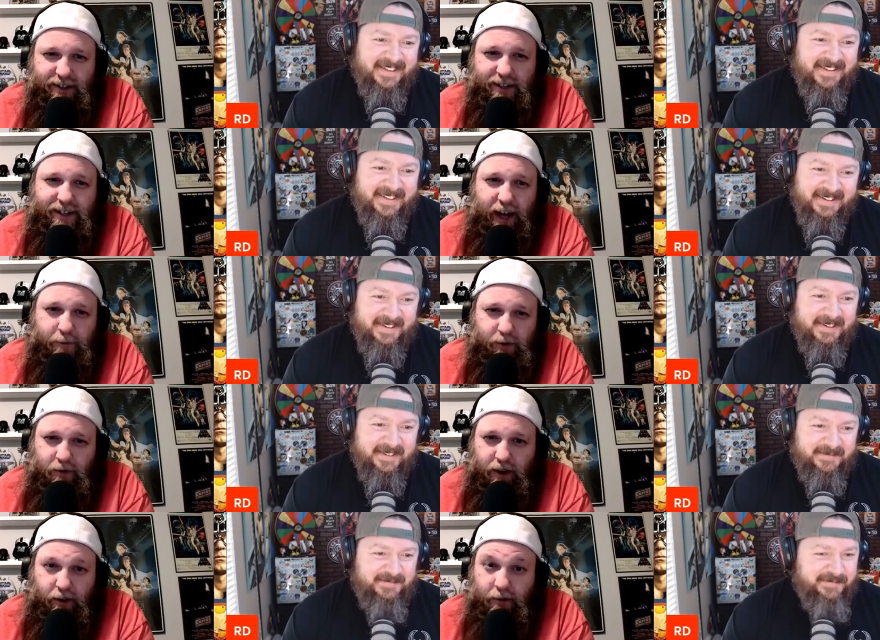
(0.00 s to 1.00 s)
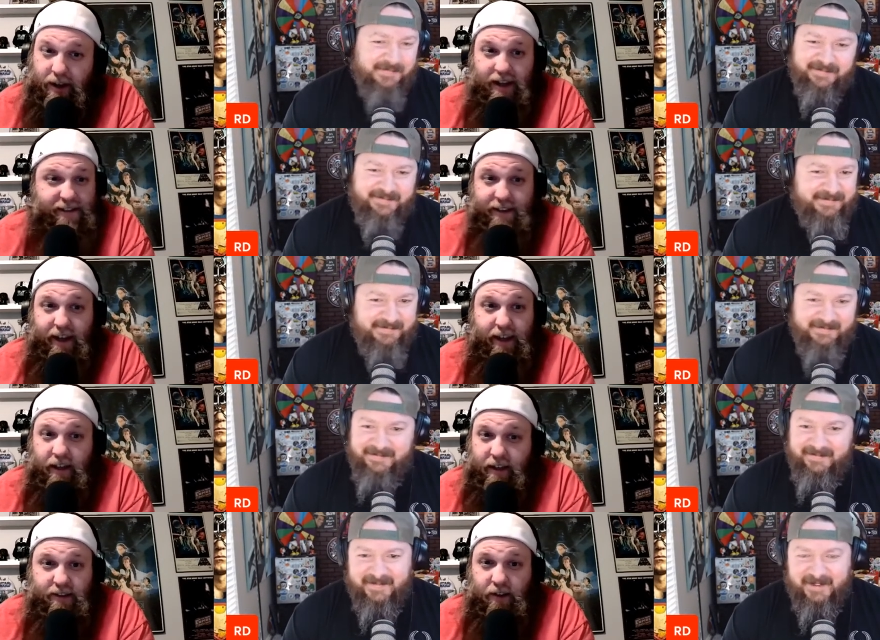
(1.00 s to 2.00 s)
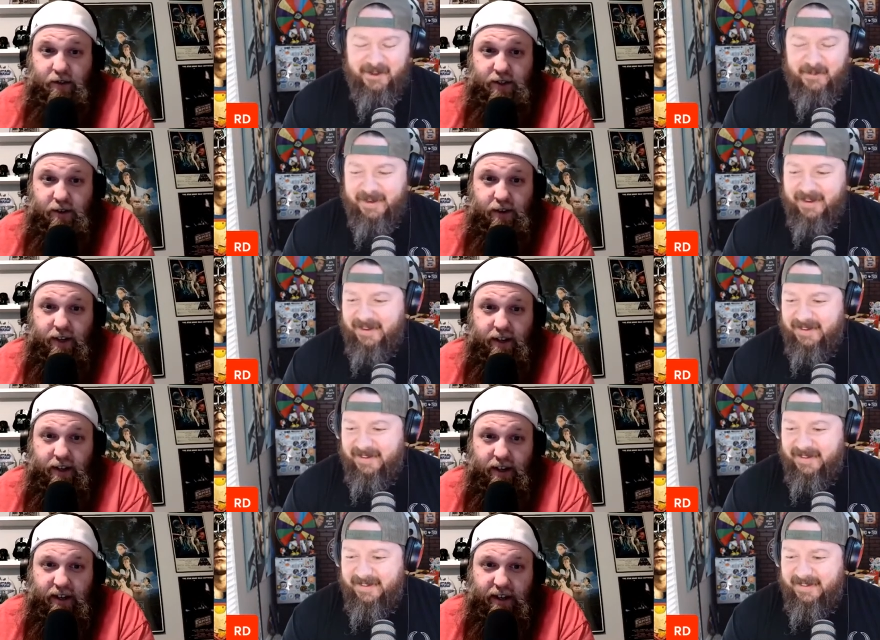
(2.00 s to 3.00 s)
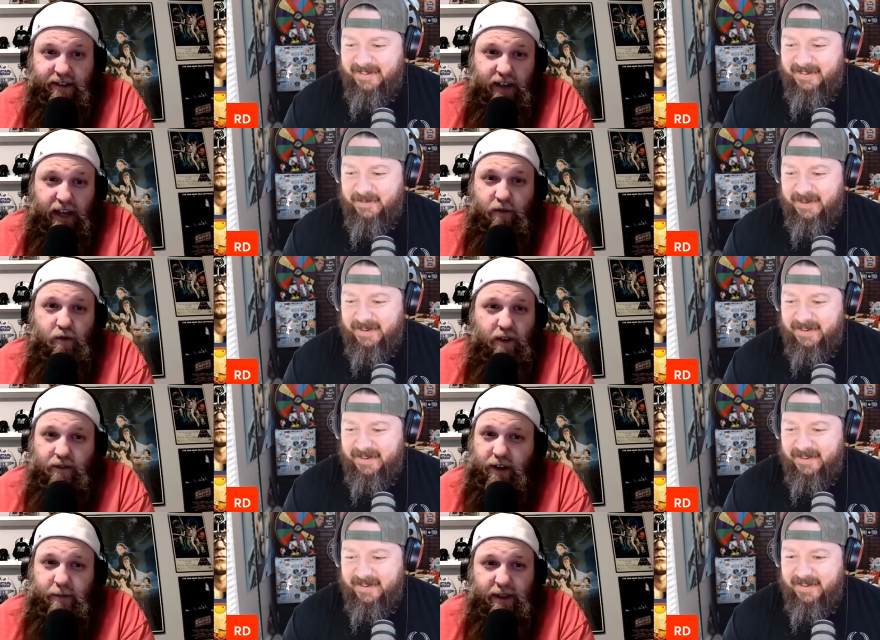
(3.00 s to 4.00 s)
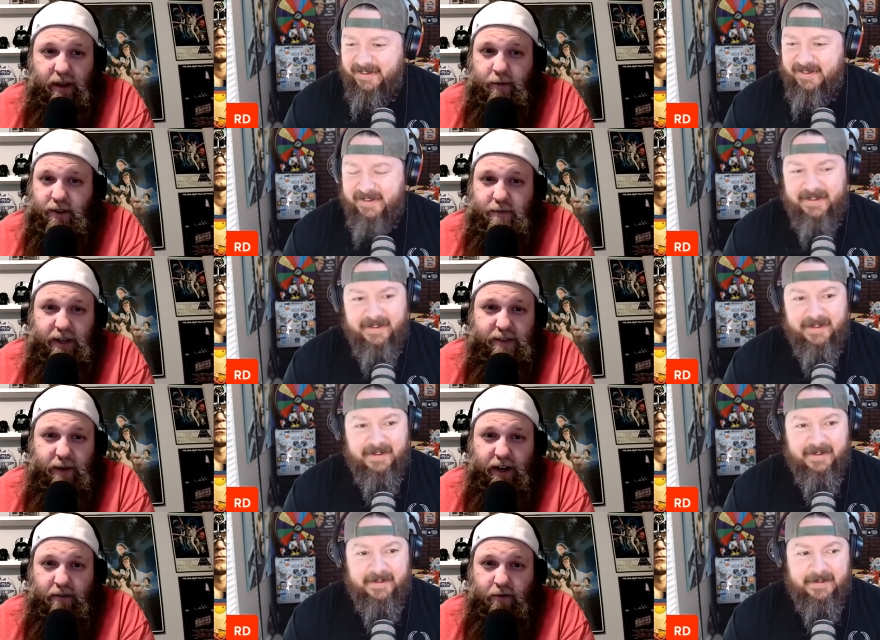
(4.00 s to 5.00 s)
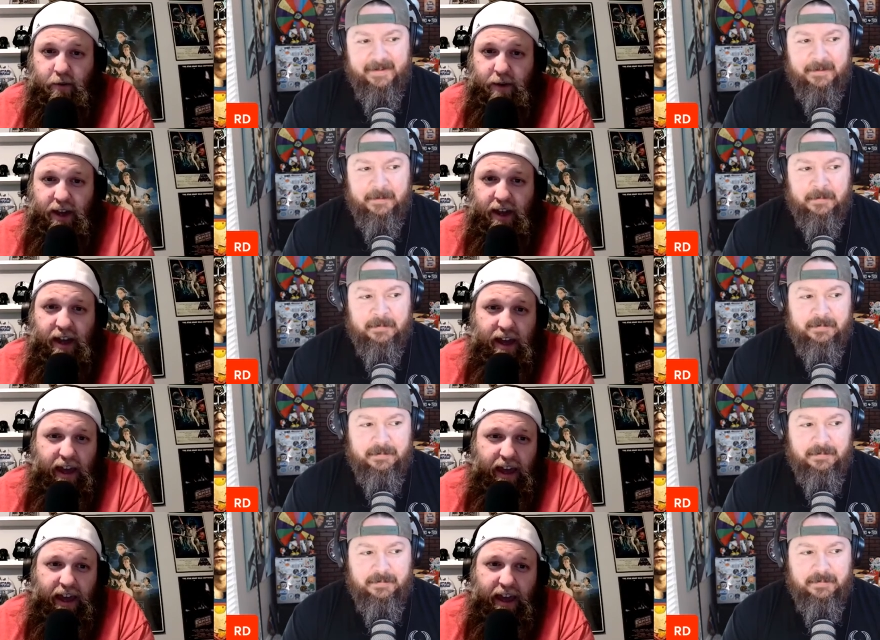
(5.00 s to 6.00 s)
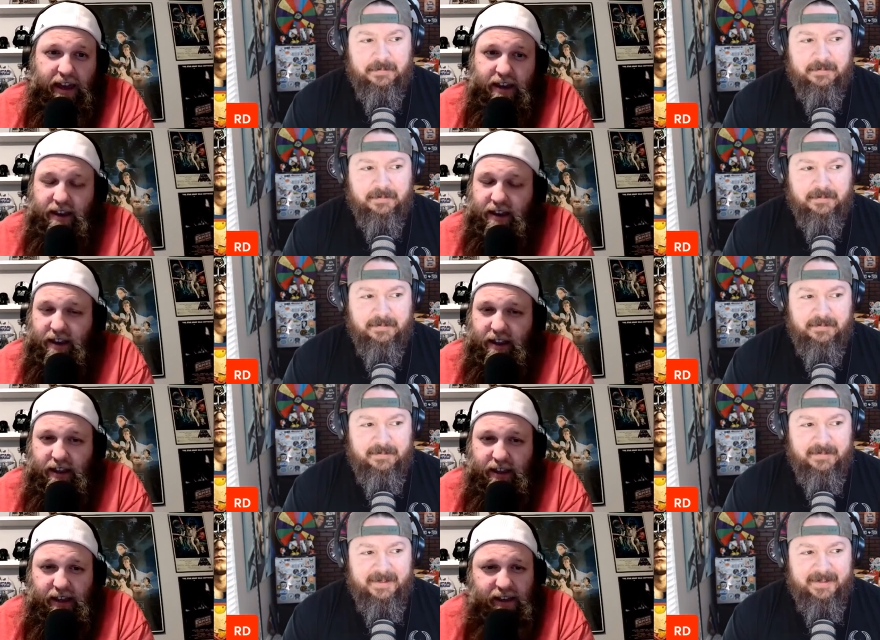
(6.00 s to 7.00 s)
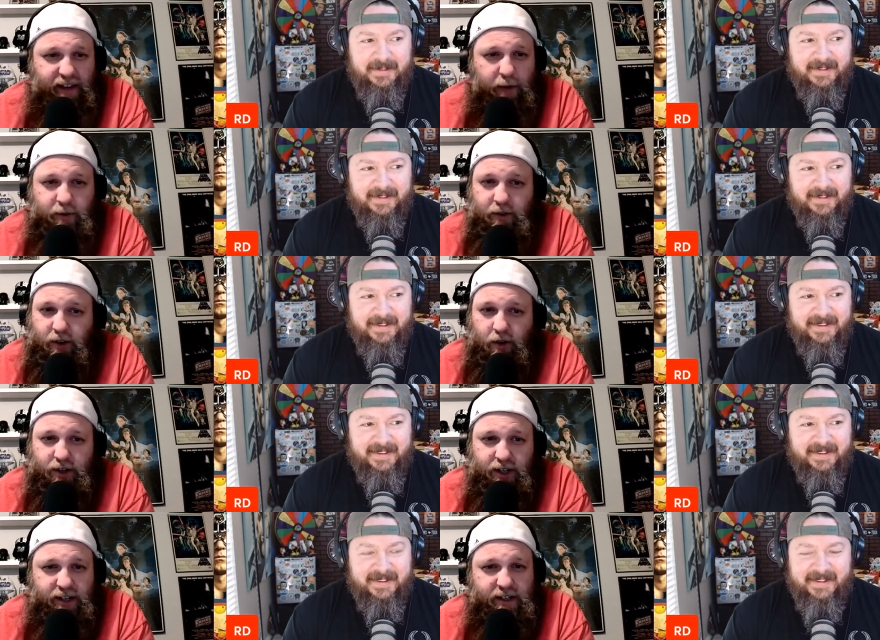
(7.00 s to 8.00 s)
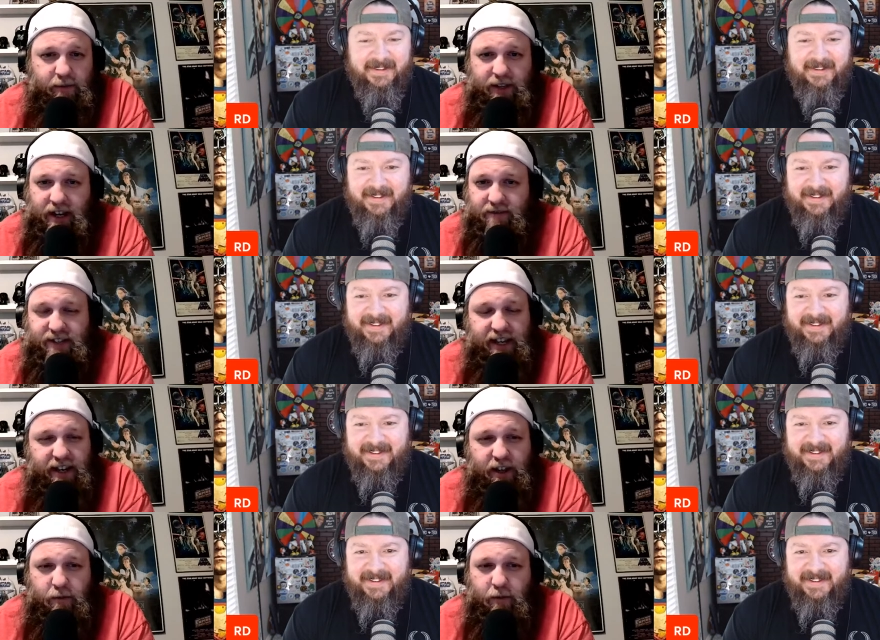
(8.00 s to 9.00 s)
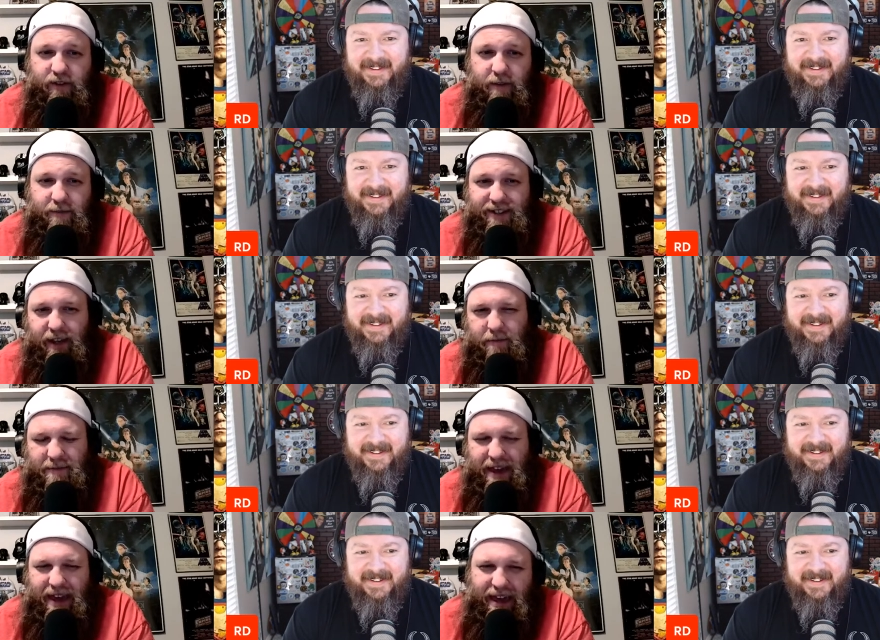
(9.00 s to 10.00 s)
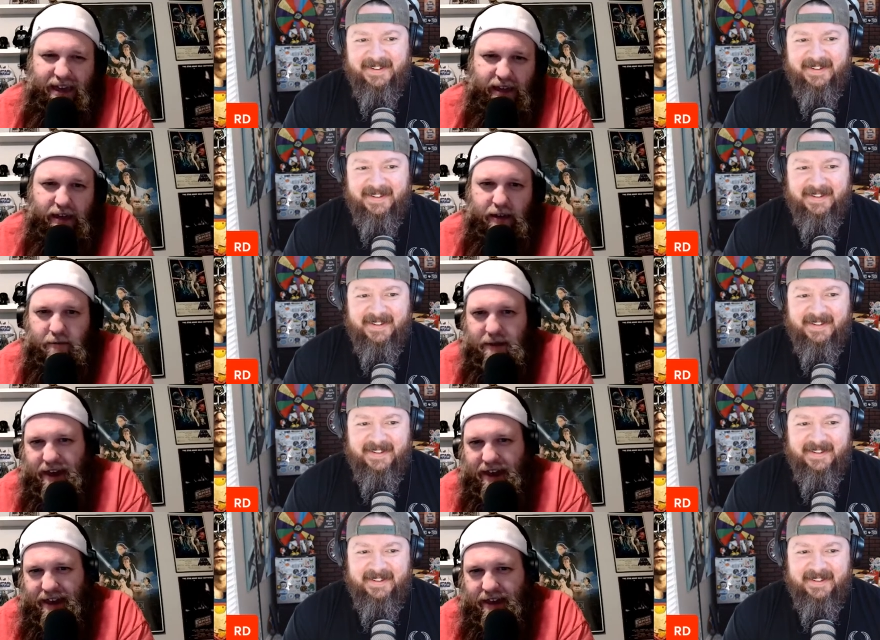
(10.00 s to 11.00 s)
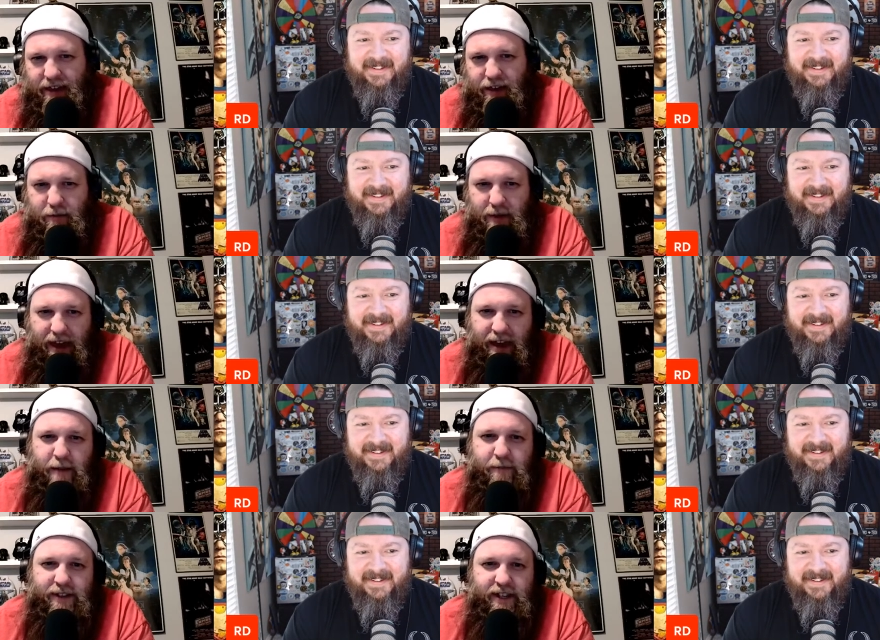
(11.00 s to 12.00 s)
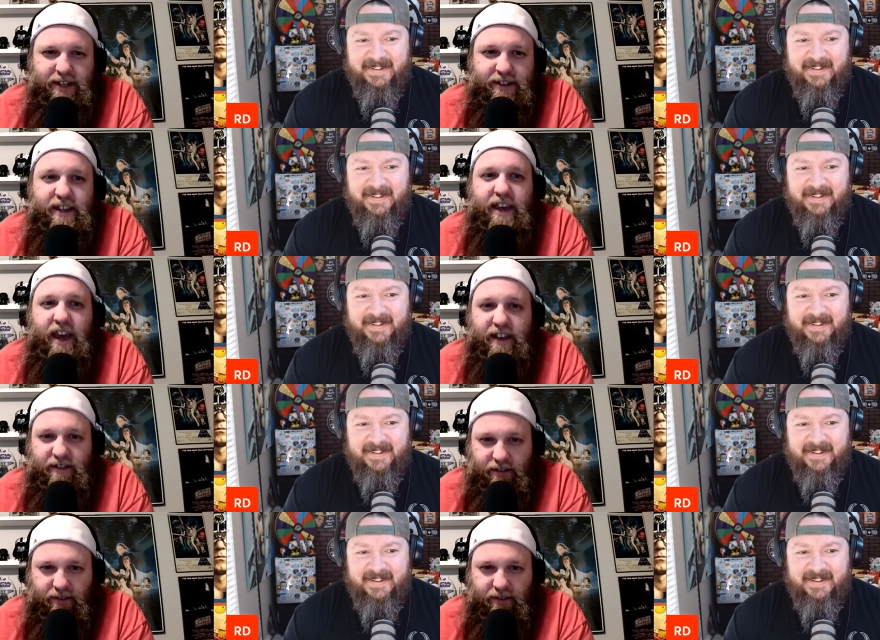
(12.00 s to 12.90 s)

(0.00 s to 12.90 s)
Speaker 1: to Dom Toretto. That's it. That's all there is to it. He's oh, he's forever going to be labeled as Peacemaker for me, and he's absolutely crushed He's someone that I've seen in other movies. I'm just like meh, meh, meh. But this, yes,